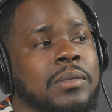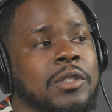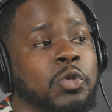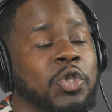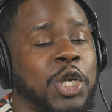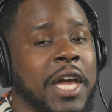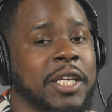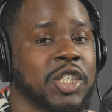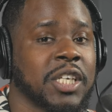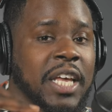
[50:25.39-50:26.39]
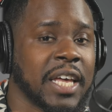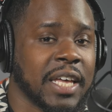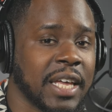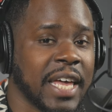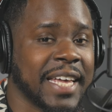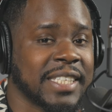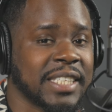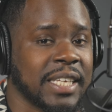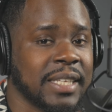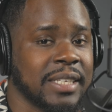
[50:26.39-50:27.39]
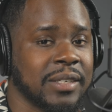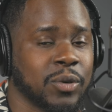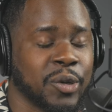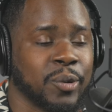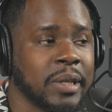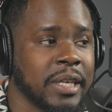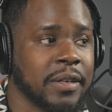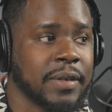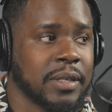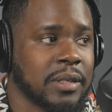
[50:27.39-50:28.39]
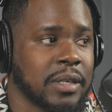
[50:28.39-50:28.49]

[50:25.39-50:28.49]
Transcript: you change it instantly or you leave it.